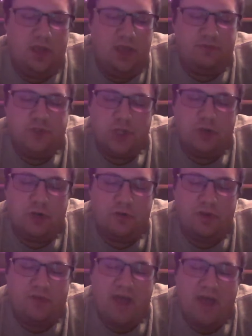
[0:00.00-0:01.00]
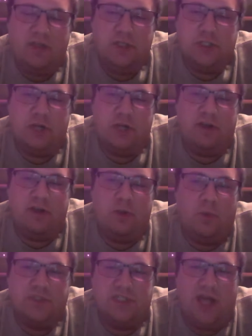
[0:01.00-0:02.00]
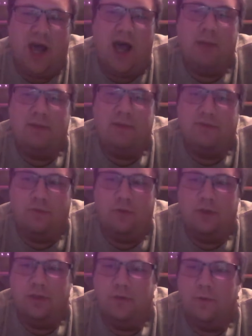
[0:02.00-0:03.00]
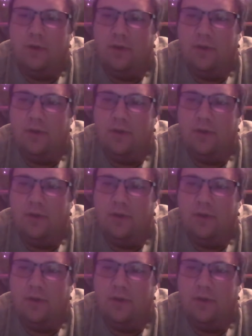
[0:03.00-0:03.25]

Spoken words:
if having a generator wasn't a hobby for you,